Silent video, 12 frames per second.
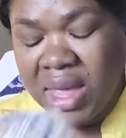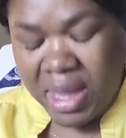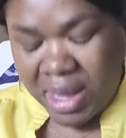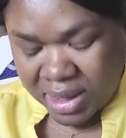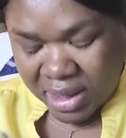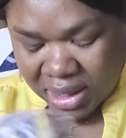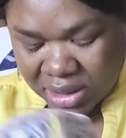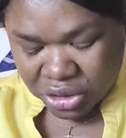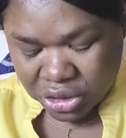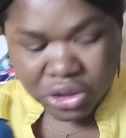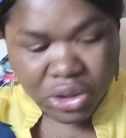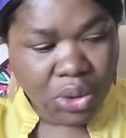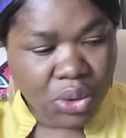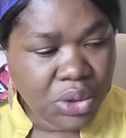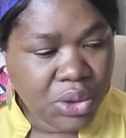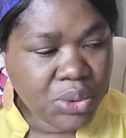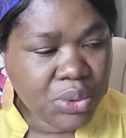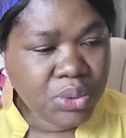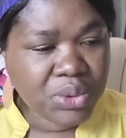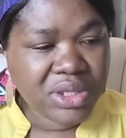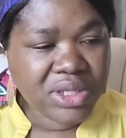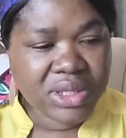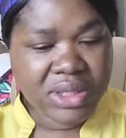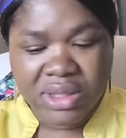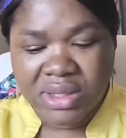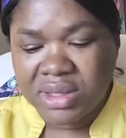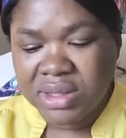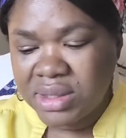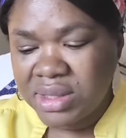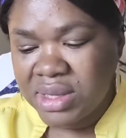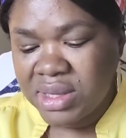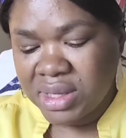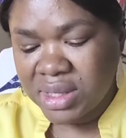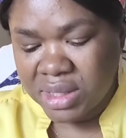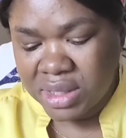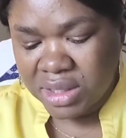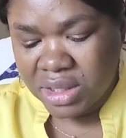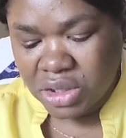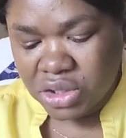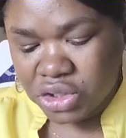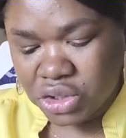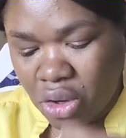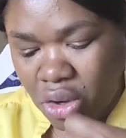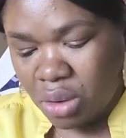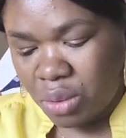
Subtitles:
And I'll show you the shawl,